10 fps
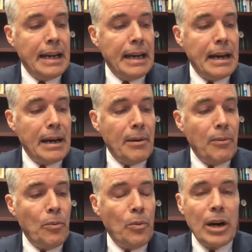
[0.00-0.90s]
Uh,
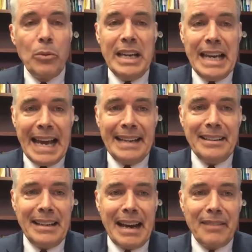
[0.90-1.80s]
where we
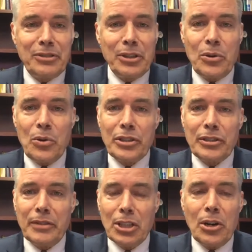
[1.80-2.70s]
ended after the course of
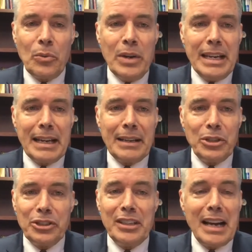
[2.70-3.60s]
a long weekend
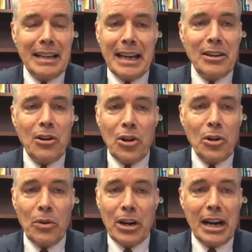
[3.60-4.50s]
was not at all
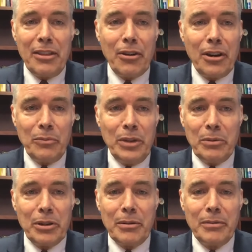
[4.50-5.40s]
where I thought we
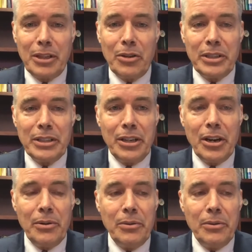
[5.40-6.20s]
were going to go.